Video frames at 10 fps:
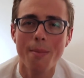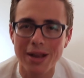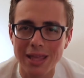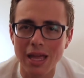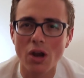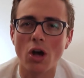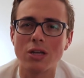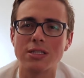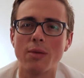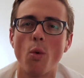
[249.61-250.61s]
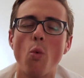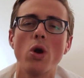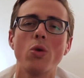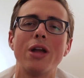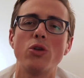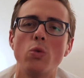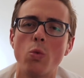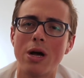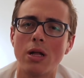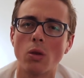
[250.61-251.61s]
But again, ask them, what do I do
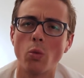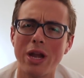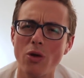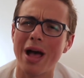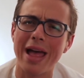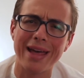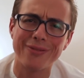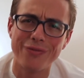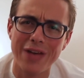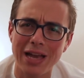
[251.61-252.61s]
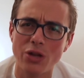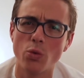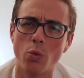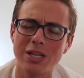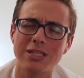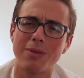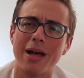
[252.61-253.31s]
well? Where do I add value? What